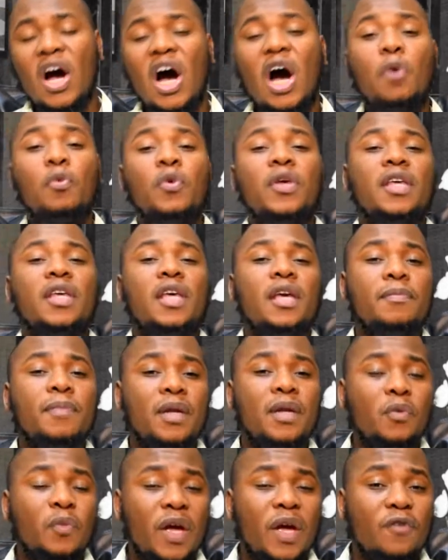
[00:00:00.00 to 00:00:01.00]
Are we
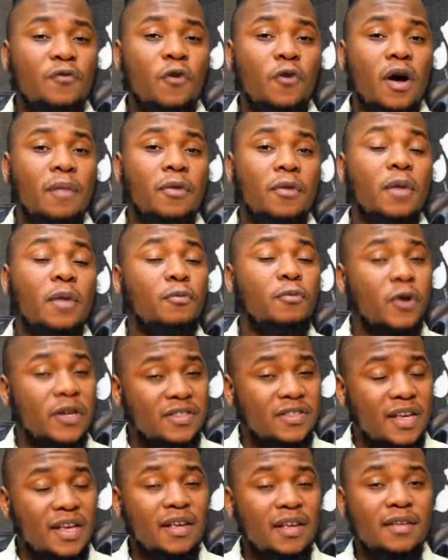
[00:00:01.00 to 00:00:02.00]
keeping away from
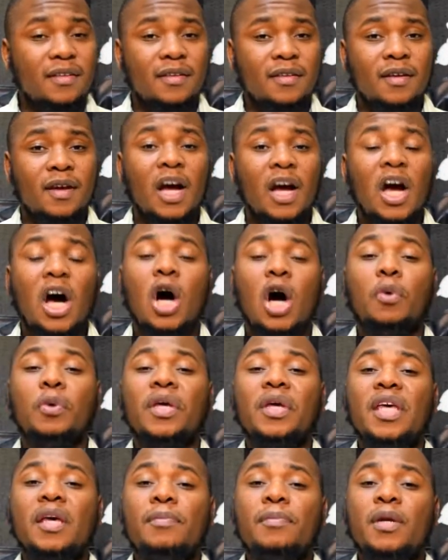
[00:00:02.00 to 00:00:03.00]
oppressing? Are
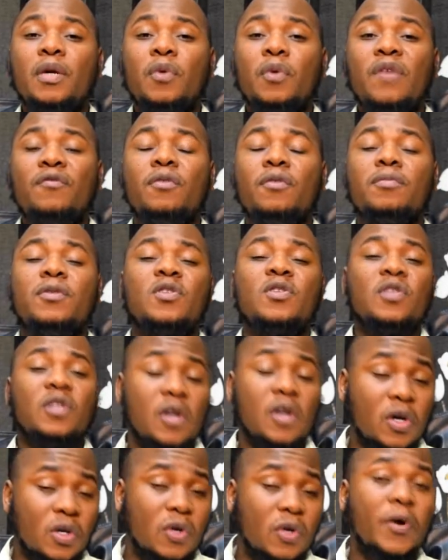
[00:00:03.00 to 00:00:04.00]
we keeping away from
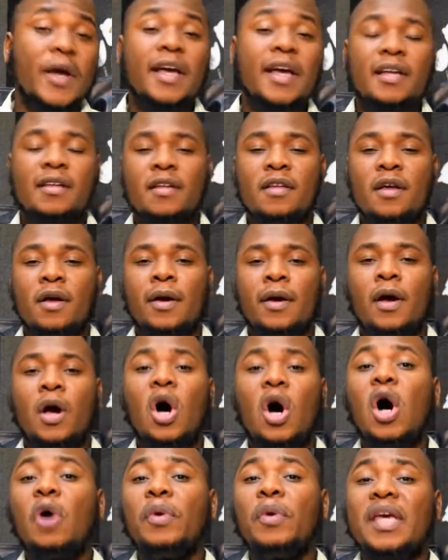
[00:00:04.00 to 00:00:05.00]
slandering?
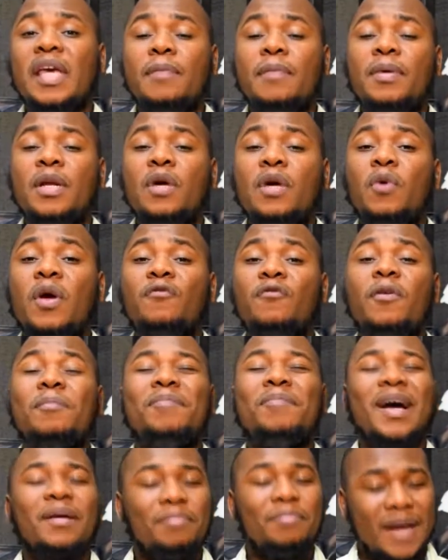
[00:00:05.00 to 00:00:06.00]
Are we keeping away from
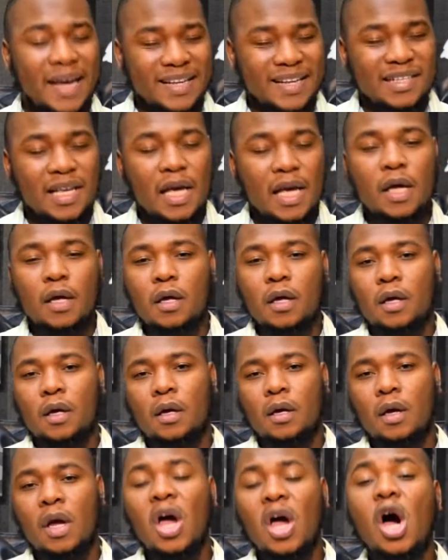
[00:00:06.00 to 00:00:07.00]
backbiting?
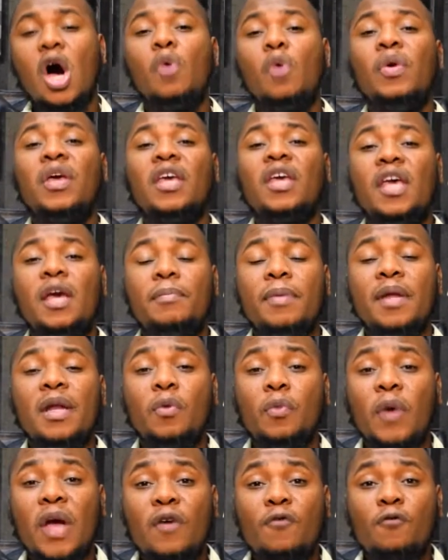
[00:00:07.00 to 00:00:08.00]
Are we keeping
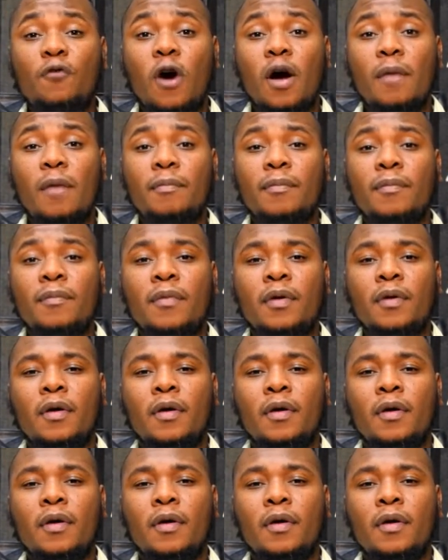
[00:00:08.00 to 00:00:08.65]
away from